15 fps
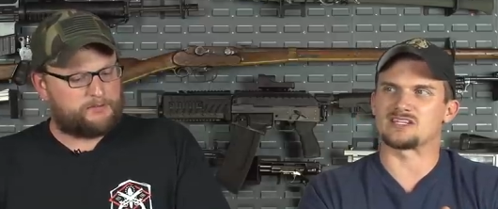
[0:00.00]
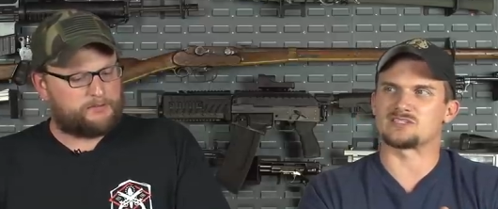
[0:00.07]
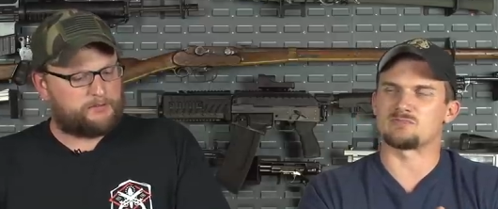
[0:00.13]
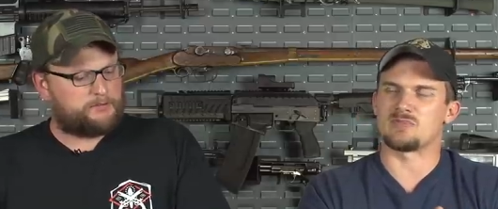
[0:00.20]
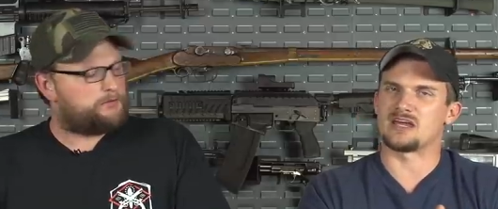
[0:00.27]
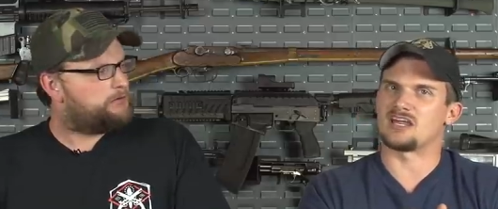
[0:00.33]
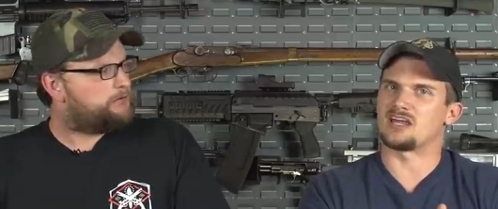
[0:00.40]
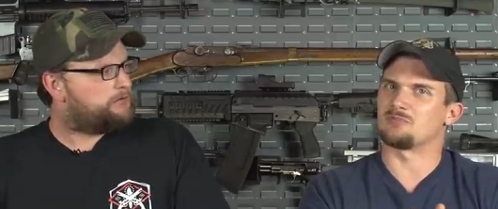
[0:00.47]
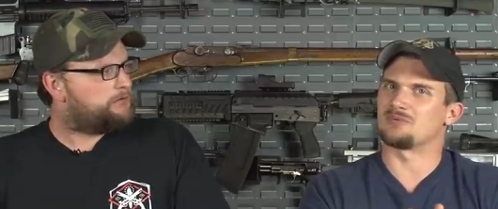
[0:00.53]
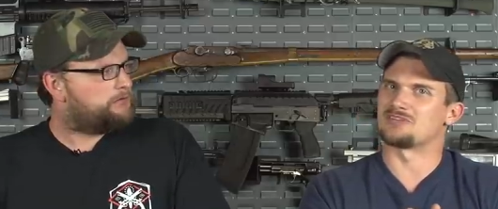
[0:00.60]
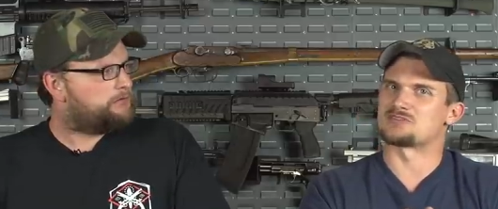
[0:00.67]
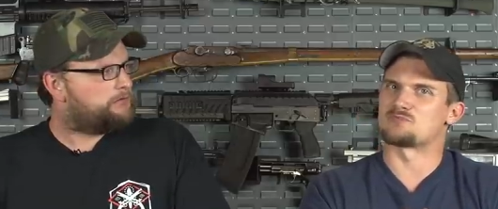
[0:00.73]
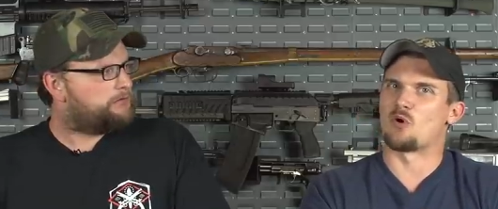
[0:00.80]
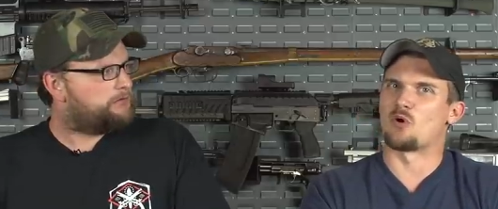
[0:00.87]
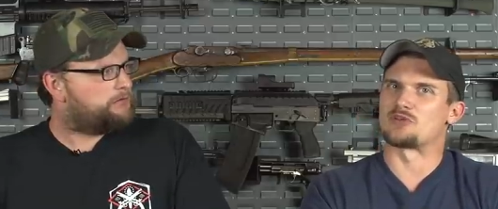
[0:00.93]
Speaker 1: this might not have been the
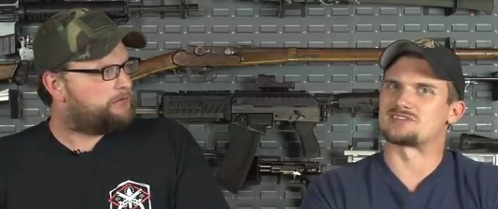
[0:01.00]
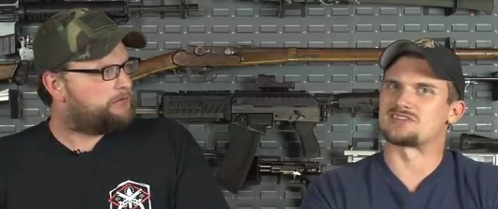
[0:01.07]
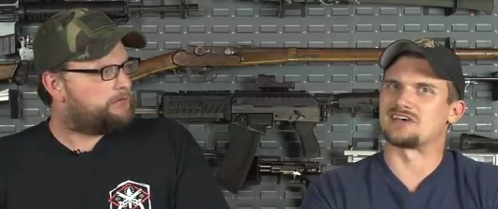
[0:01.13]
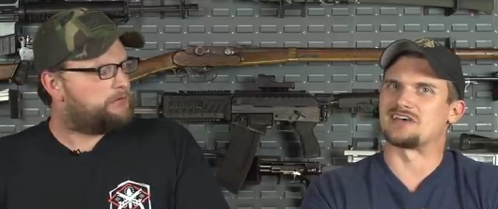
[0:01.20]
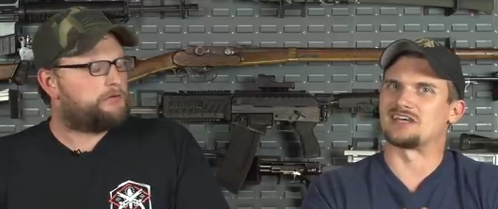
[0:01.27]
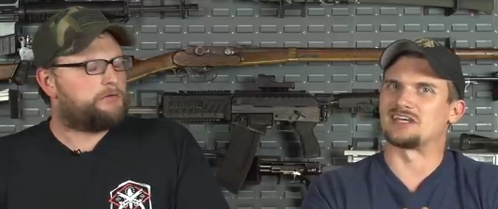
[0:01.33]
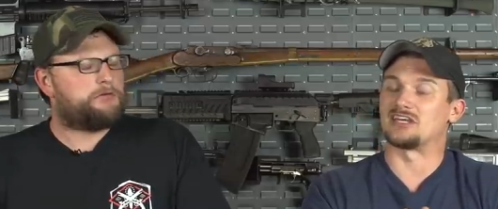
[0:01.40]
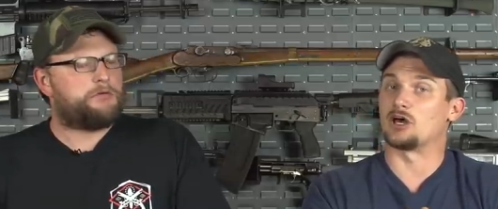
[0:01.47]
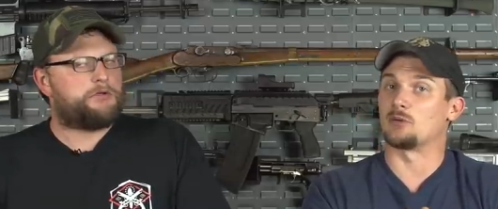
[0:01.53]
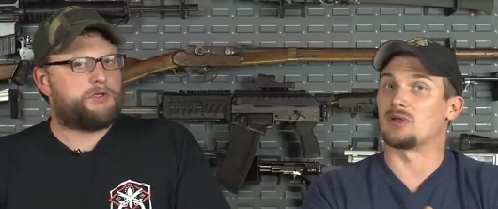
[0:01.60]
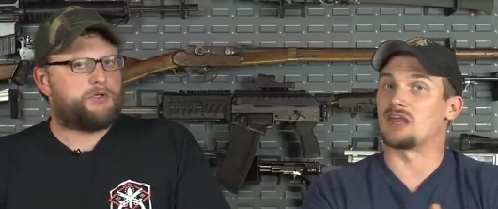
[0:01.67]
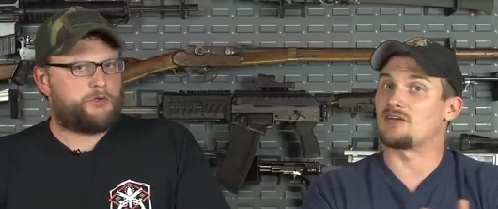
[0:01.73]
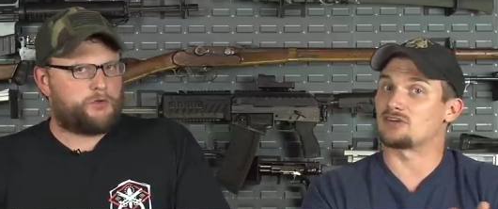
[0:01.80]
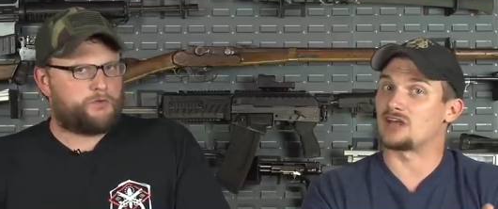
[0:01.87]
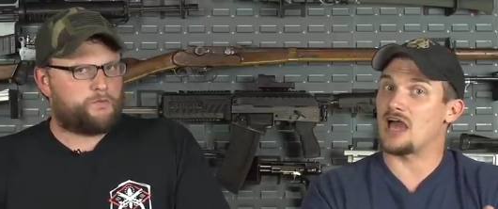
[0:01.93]
smartest thing, you know, but
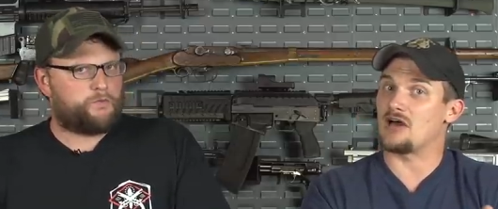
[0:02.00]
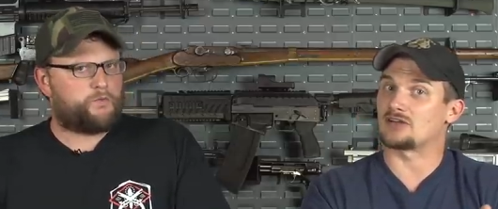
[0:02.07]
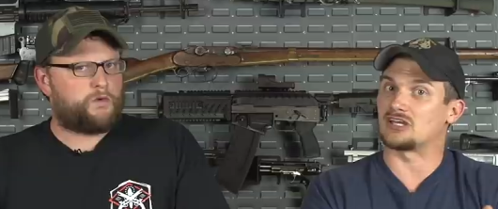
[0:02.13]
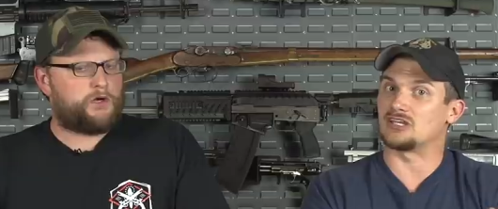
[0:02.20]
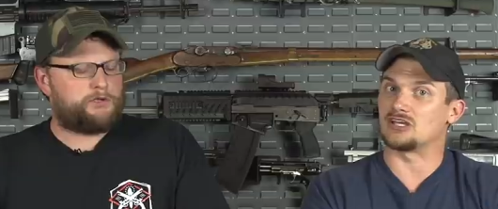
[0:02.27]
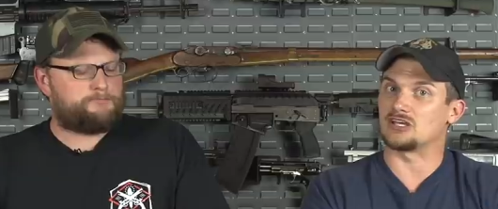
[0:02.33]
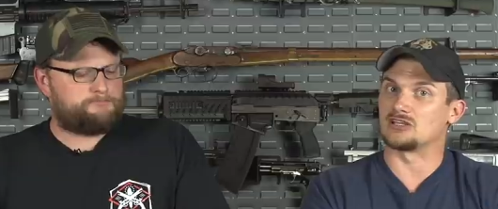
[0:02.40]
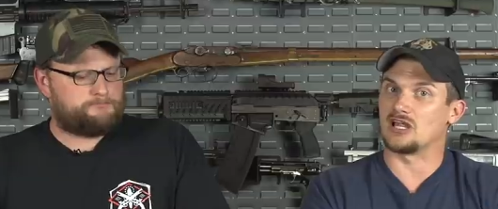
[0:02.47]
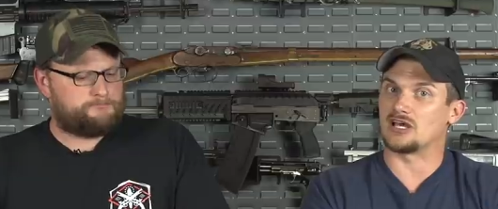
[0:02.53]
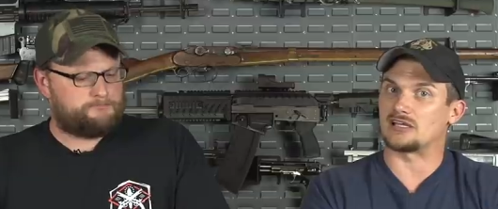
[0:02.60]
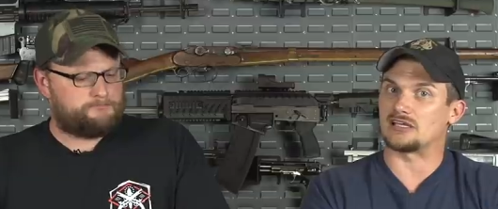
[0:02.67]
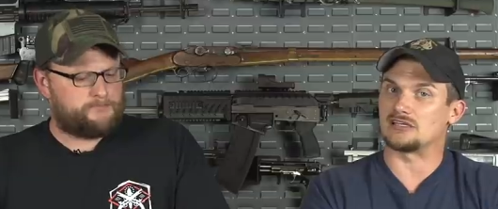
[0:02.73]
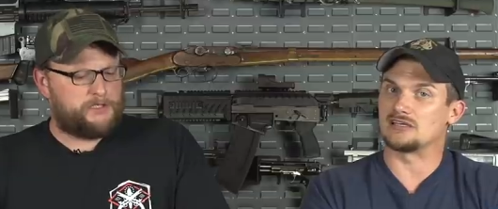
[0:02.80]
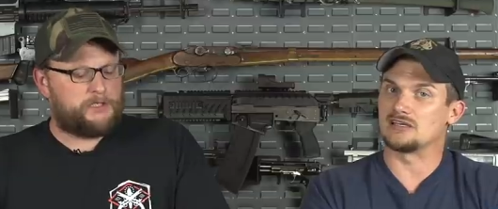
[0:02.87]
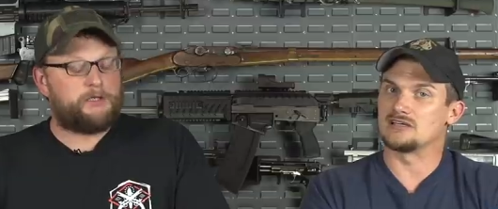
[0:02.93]
every now and again right. you get lucky.